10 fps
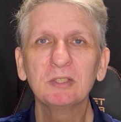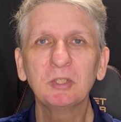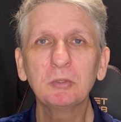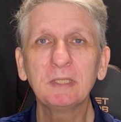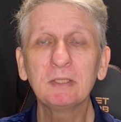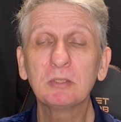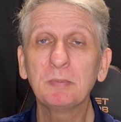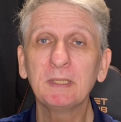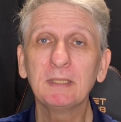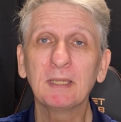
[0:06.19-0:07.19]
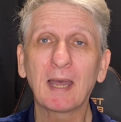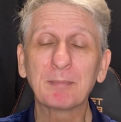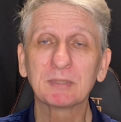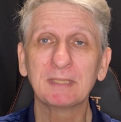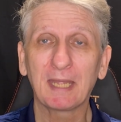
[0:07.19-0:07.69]
you need to be
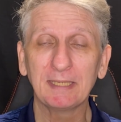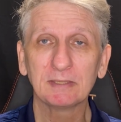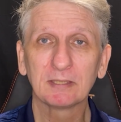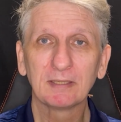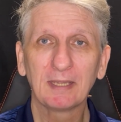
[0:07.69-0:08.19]
up to date